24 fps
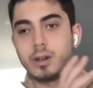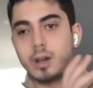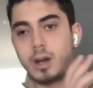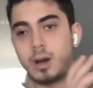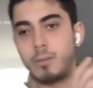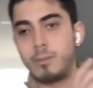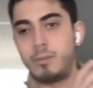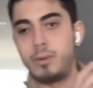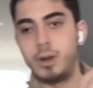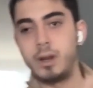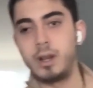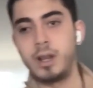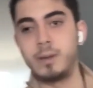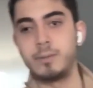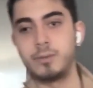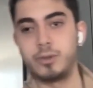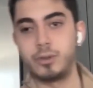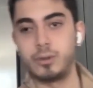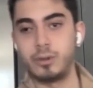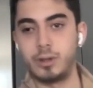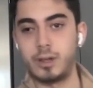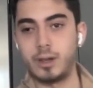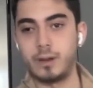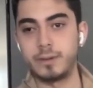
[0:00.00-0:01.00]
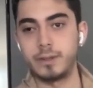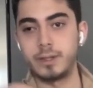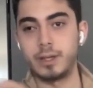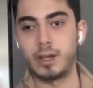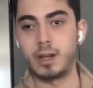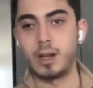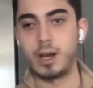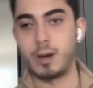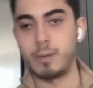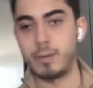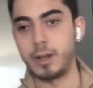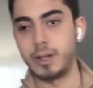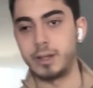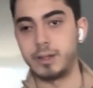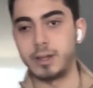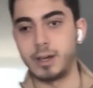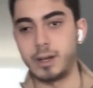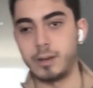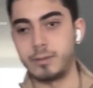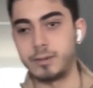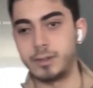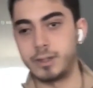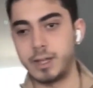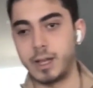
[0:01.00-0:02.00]
company names on the left side, how many
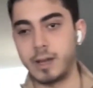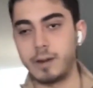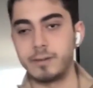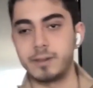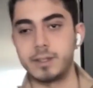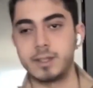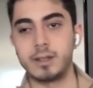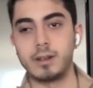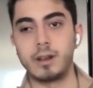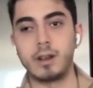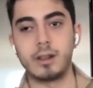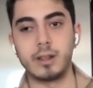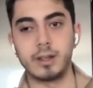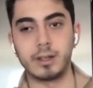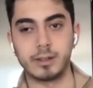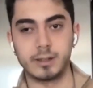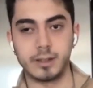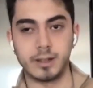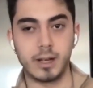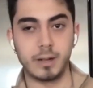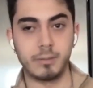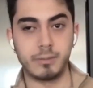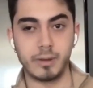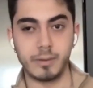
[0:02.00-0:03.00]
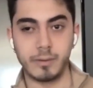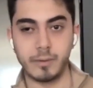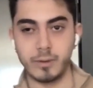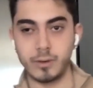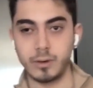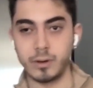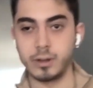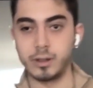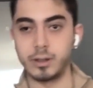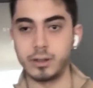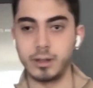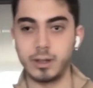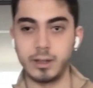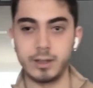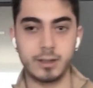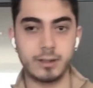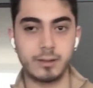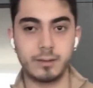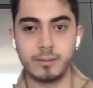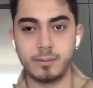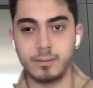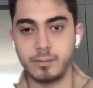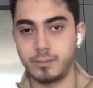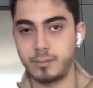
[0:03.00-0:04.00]
times they have seen a LinkedIn ad before in the
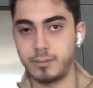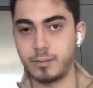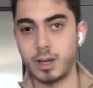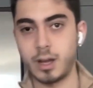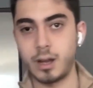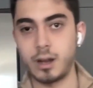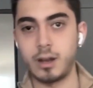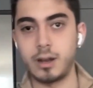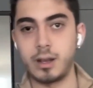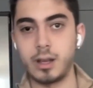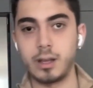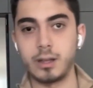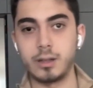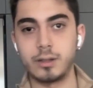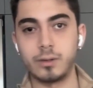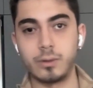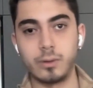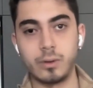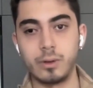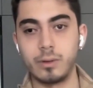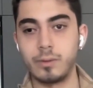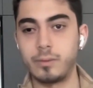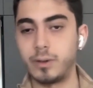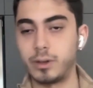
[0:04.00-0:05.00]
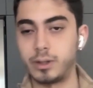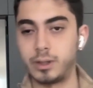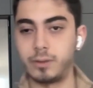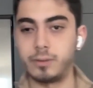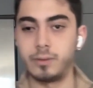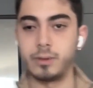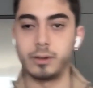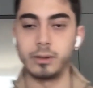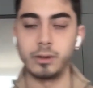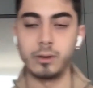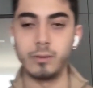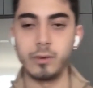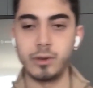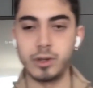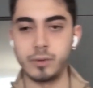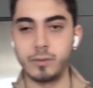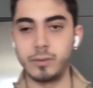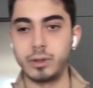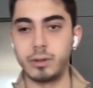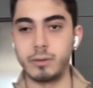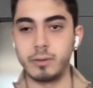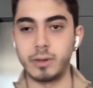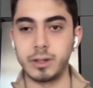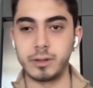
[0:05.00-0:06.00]
last 90 days or whatever
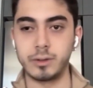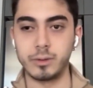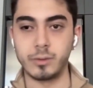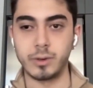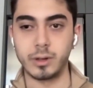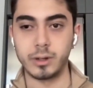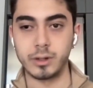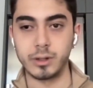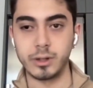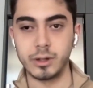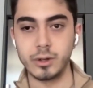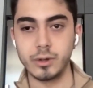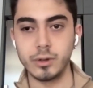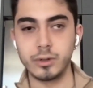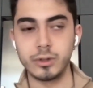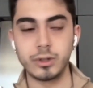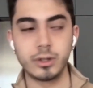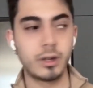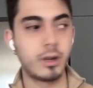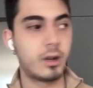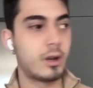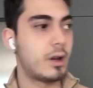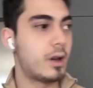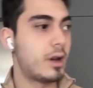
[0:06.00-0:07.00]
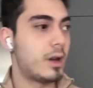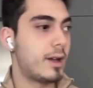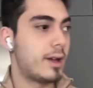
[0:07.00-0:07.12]
conversion window that you want to use,